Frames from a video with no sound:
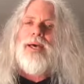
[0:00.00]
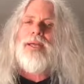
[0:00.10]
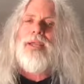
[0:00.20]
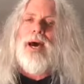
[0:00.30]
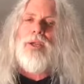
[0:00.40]

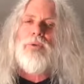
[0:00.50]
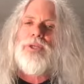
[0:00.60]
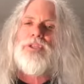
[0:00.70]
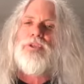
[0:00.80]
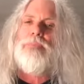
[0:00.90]
And not
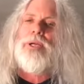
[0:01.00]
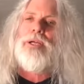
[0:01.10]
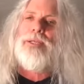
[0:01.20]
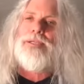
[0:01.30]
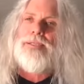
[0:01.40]
only to
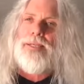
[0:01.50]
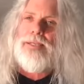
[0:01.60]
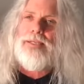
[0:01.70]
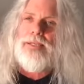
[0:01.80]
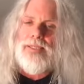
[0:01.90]
American
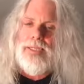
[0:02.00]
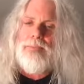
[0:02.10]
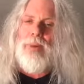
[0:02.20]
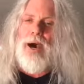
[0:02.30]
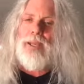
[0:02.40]
citizens at the
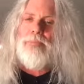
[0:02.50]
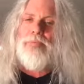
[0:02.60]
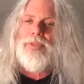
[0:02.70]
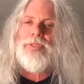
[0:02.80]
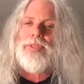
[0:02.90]
bottom
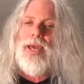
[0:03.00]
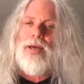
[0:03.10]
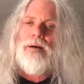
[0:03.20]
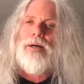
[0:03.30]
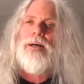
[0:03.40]
of the scale,